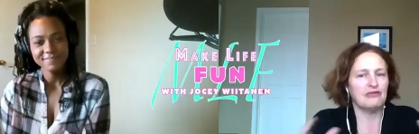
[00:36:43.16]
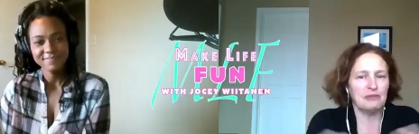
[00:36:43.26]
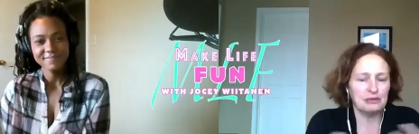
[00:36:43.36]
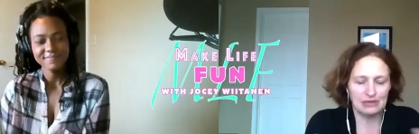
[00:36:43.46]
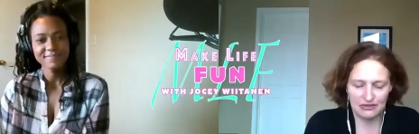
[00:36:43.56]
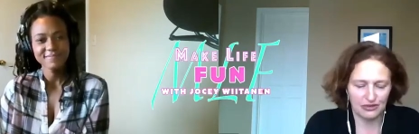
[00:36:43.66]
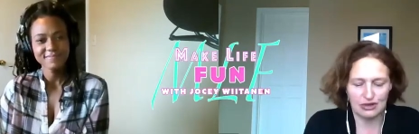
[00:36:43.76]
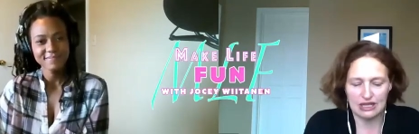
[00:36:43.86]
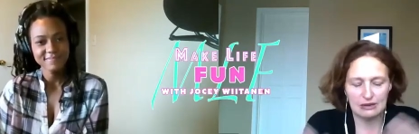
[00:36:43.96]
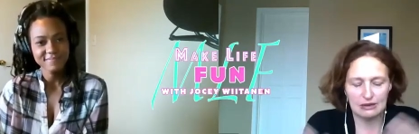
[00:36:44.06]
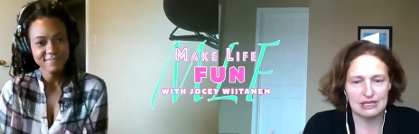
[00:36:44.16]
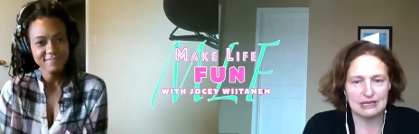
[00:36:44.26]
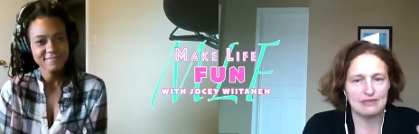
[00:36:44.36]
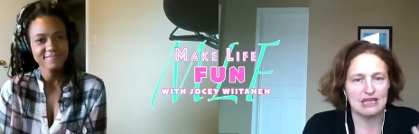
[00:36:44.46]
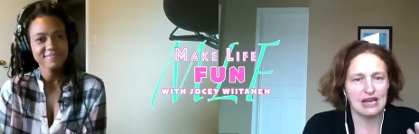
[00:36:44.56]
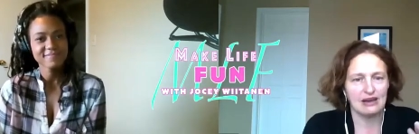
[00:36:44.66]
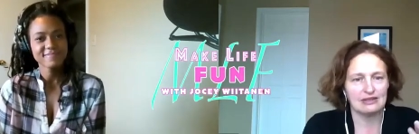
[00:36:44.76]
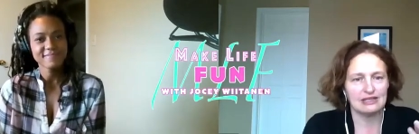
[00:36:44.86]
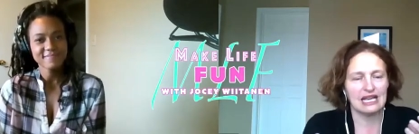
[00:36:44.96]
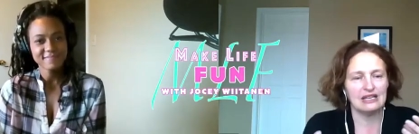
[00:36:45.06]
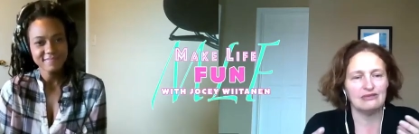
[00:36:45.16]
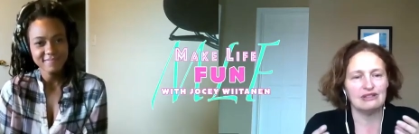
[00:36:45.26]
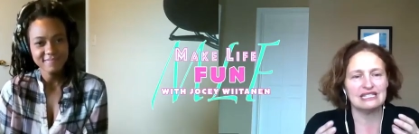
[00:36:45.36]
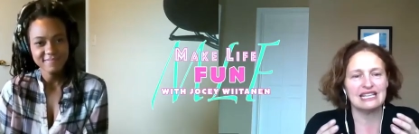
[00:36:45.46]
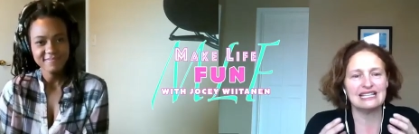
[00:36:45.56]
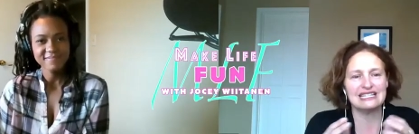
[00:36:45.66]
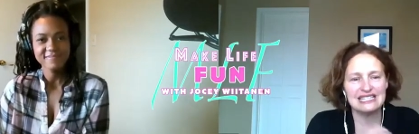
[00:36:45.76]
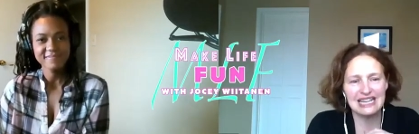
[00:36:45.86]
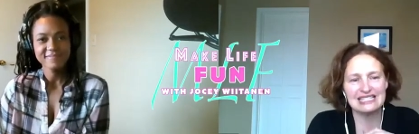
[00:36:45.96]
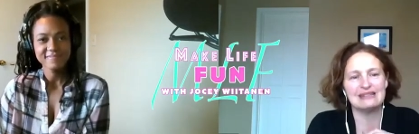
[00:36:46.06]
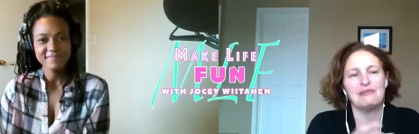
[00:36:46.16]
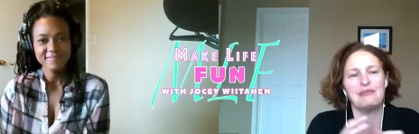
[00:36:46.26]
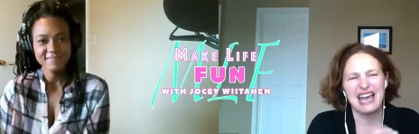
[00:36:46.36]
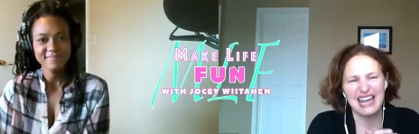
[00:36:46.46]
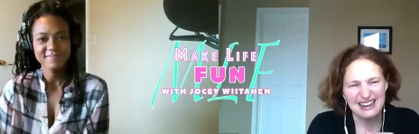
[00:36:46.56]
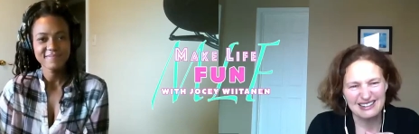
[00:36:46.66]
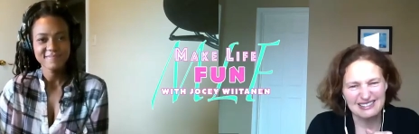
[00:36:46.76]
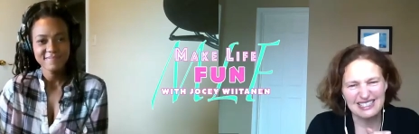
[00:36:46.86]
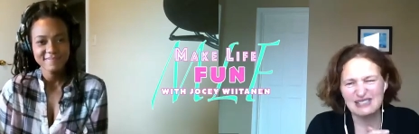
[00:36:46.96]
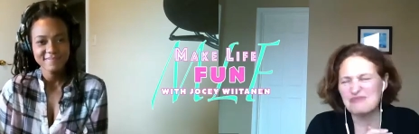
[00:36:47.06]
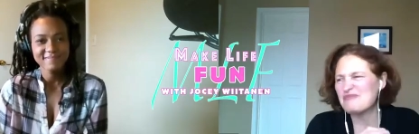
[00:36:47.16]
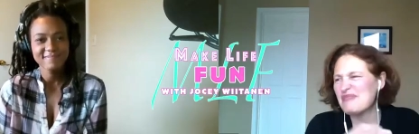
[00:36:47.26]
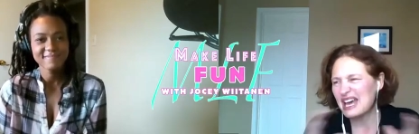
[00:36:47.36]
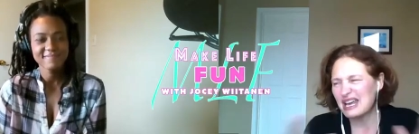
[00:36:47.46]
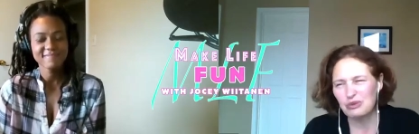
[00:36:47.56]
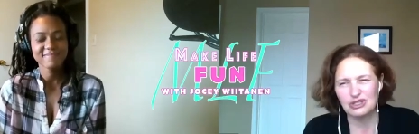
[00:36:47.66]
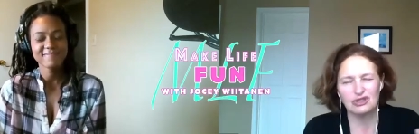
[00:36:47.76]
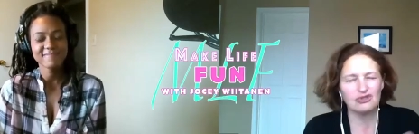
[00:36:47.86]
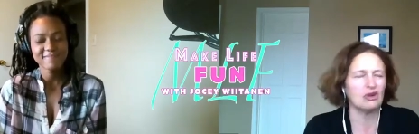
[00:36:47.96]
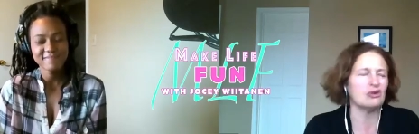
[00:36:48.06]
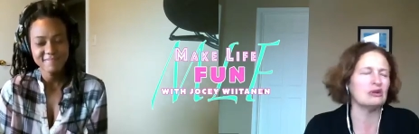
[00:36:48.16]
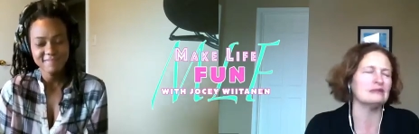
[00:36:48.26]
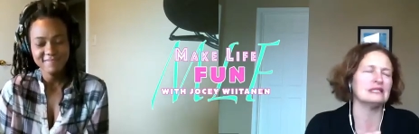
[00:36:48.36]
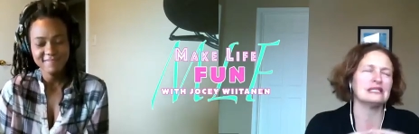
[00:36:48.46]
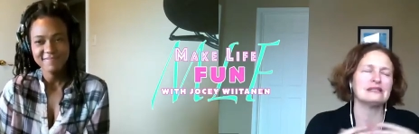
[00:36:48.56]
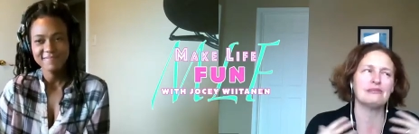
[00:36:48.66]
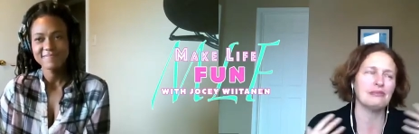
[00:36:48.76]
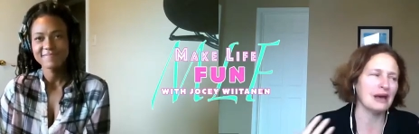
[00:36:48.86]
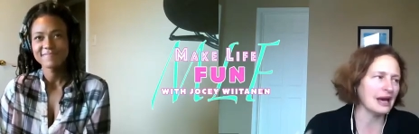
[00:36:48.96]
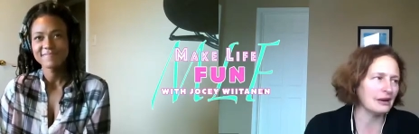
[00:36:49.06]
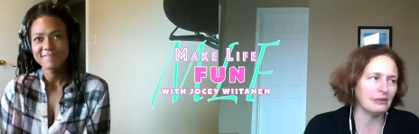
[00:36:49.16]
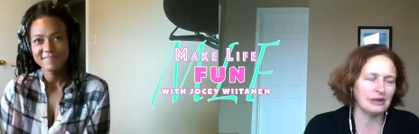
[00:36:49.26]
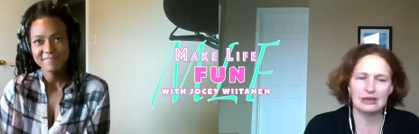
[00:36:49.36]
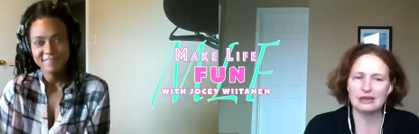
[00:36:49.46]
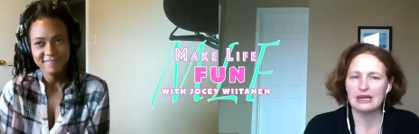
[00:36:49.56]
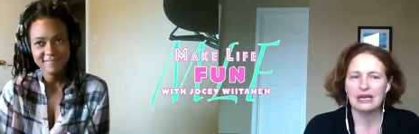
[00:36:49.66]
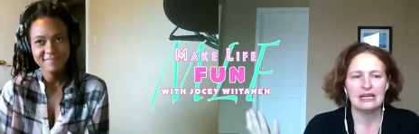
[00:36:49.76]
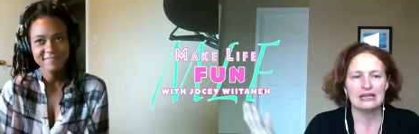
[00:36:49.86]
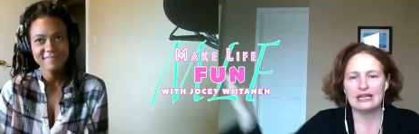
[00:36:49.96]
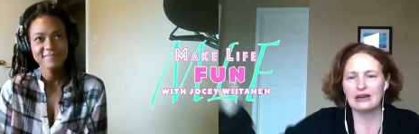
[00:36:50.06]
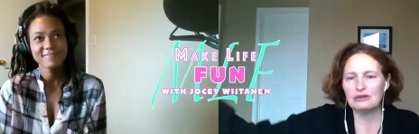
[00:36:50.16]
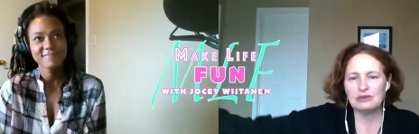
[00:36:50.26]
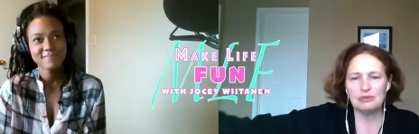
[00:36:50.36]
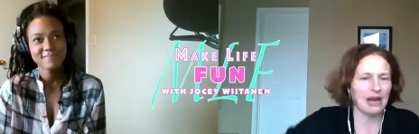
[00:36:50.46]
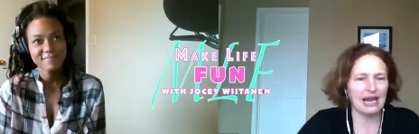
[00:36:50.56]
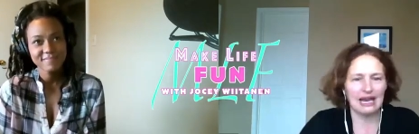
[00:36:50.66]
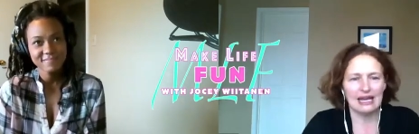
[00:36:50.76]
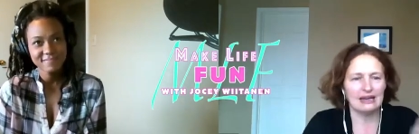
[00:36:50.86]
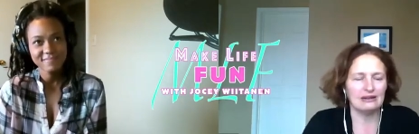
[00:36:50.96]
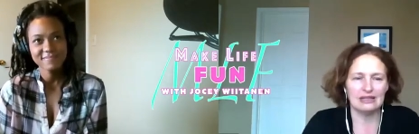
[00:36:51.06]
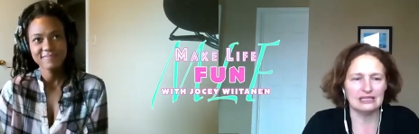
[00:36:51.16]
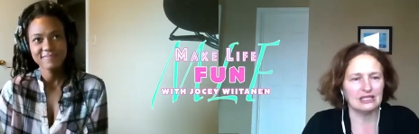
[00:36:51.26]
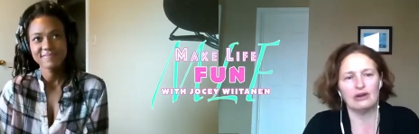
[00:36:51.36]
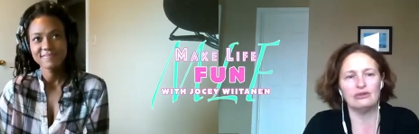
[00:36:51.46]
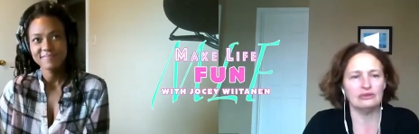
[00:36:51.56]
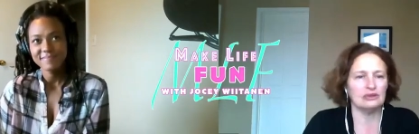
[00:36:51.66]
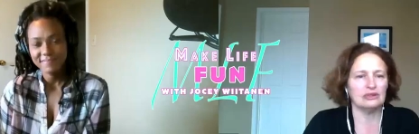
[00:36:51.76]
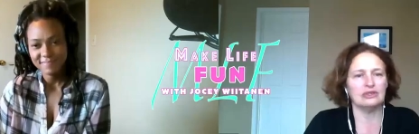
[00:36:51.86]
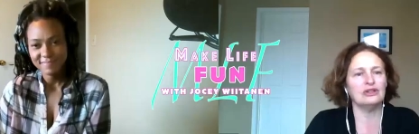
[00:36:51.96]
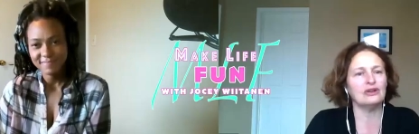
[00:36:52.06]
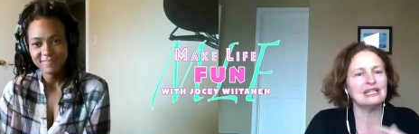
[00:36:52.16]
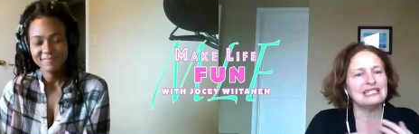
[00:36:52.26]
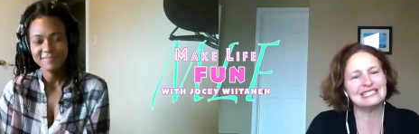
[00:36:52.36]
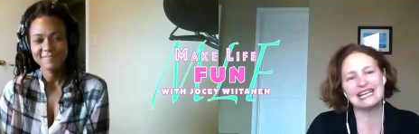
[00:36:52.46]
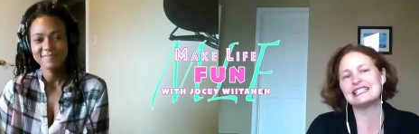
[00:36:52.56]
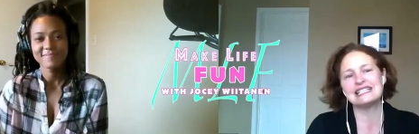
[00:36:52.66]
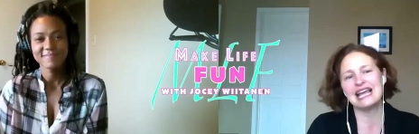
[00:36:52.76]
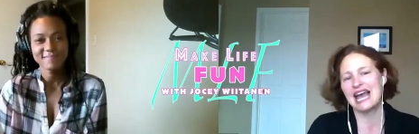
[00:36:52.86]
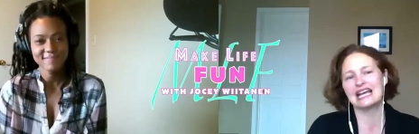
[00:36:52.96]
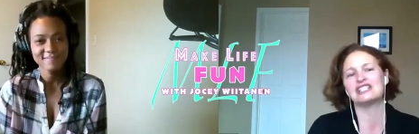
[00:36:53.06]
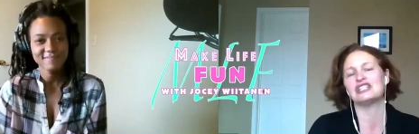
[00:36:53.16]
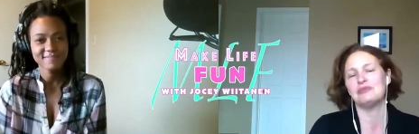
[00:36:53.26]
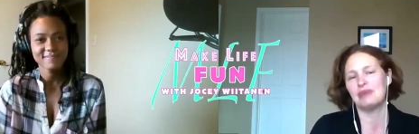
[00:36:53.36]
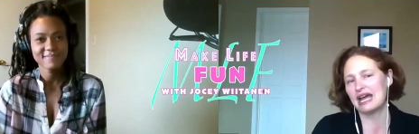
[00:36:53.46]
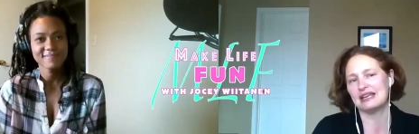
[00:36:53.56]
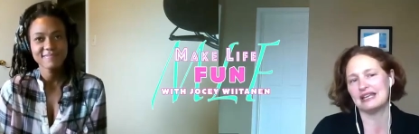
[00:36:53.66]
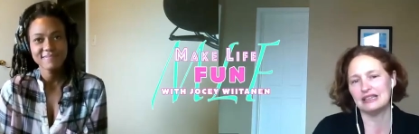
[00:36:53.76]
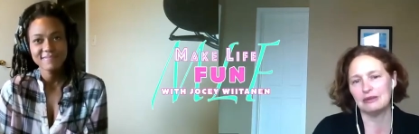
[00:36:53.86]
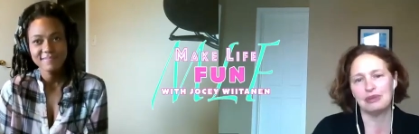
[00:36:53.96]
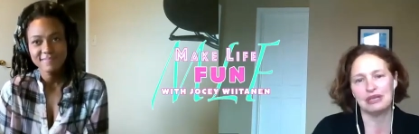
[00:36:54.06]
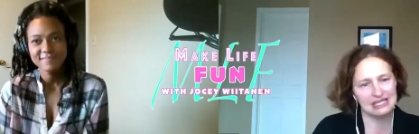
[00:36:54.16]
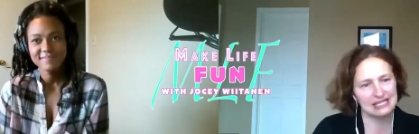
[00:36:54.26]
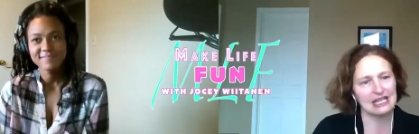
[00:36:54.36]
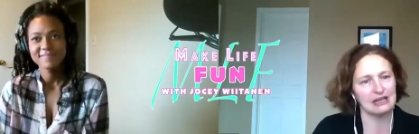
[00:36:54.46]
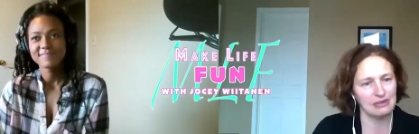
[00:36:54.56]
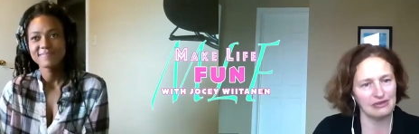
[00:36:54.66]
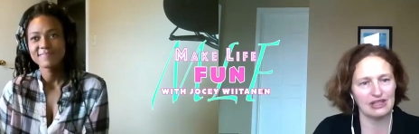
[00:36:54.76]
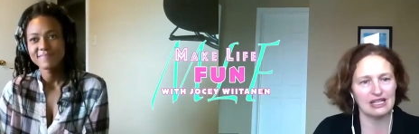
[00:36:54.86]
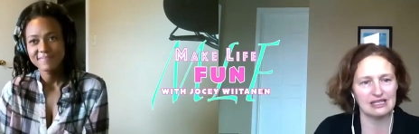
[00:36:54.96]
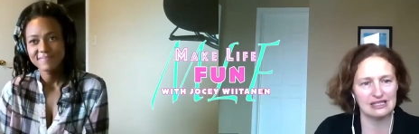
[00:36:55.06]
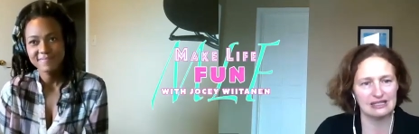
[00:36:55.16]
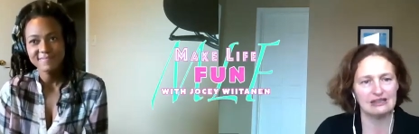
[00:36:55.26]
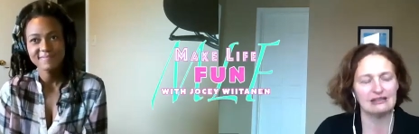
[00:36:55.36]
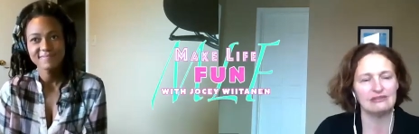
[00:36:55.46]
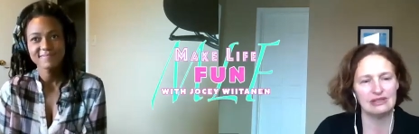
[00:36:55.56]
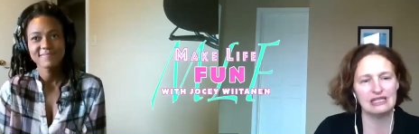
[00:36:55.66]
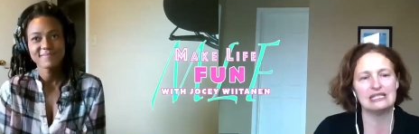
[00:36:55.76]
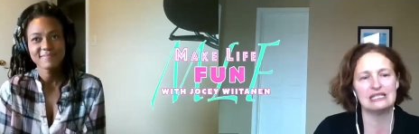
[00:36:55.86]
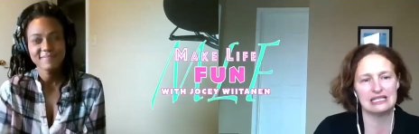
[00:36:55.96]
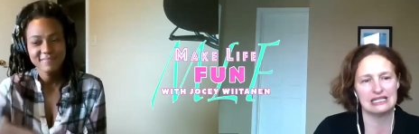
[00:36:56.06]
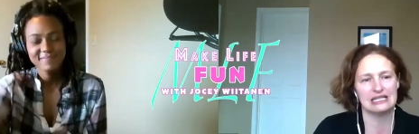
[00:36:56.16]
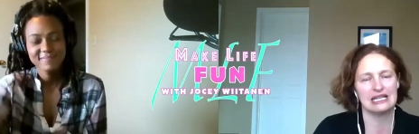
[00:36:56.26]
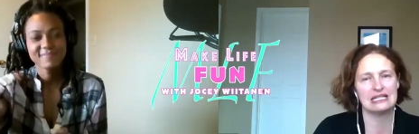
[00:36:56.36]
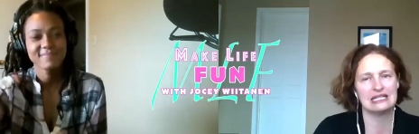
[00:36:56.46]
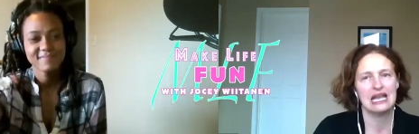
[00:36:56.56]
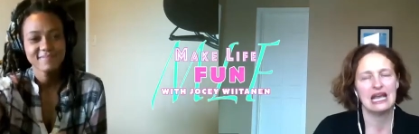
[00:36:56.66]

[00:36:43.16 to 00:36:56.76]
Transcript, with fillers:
Speaker 1: For me, it was the food thing. It could be something else. And you realize it doesn't matter. It doesn't matter what stroller. It doesn't matter whether they go to ballet or they don't. You know, it doesn't actually matter in the big scheme of things. It really doesn't. Let's,